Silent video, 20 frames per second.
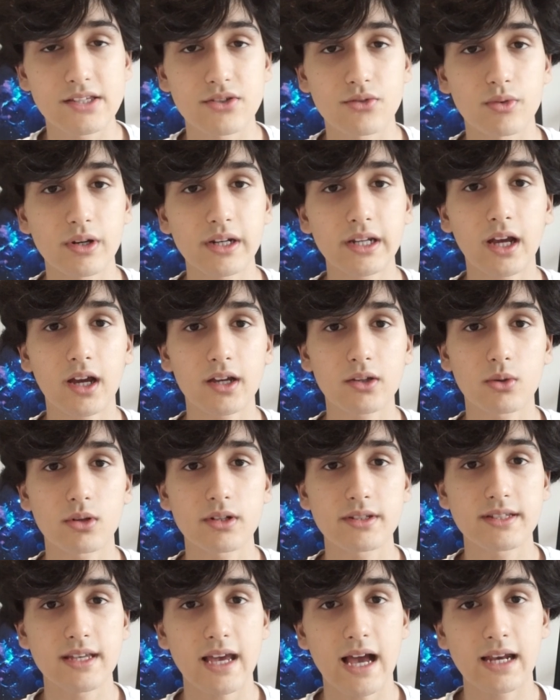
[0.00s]
has a really high
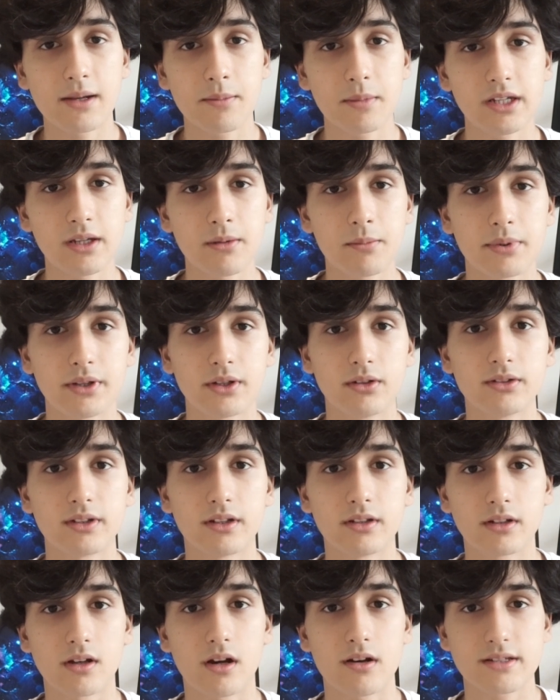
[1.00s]
quality aluminium build
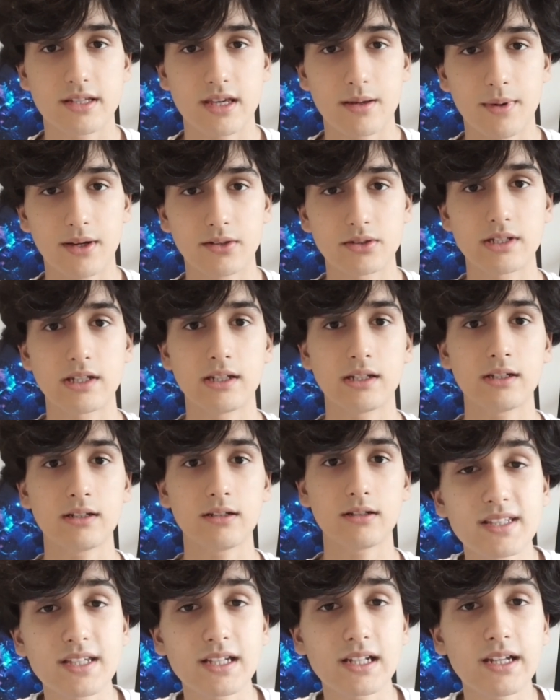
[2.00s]
and gasket mounting.
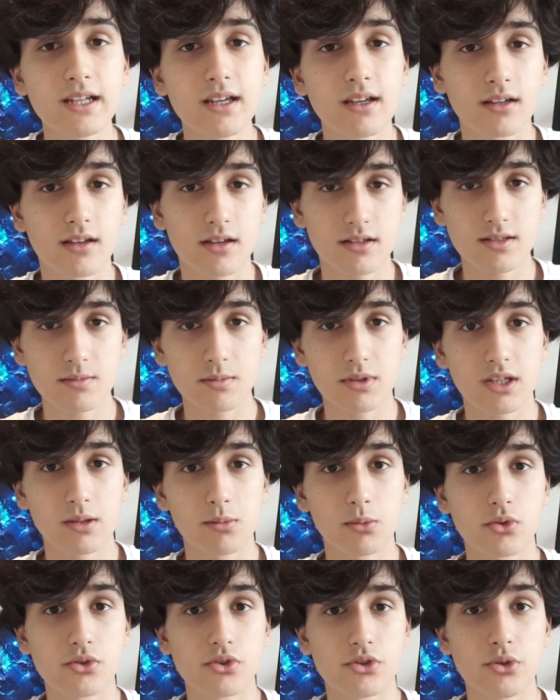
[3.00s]
Basically, in custom
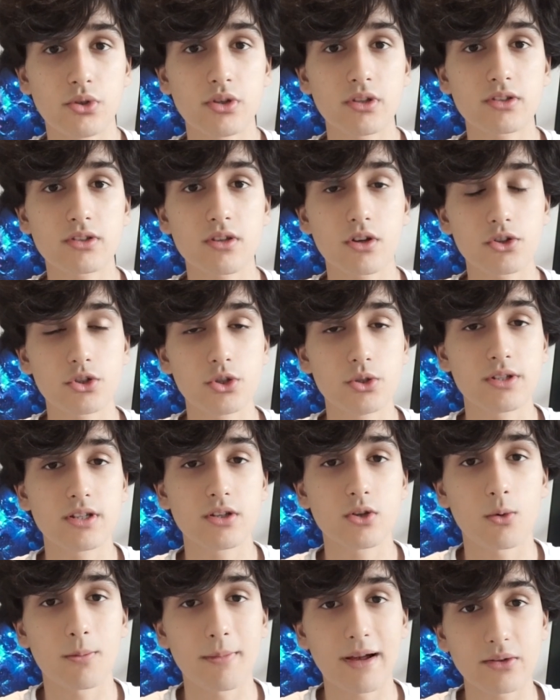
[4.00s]
keyboards, you can start
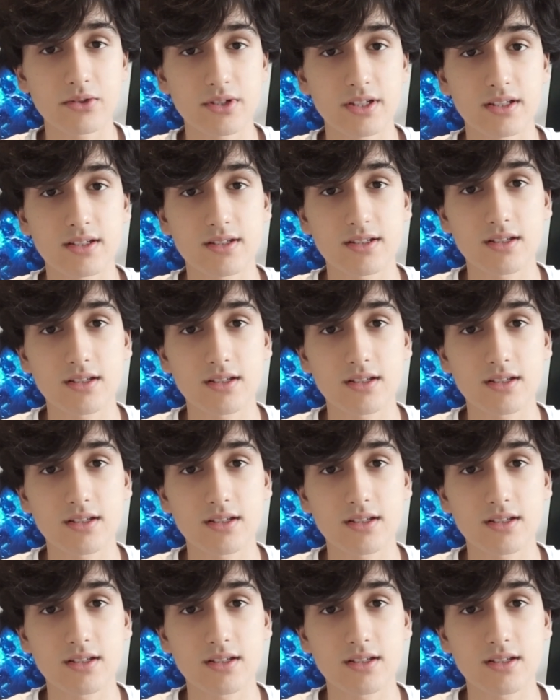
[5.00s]
choosing your mounting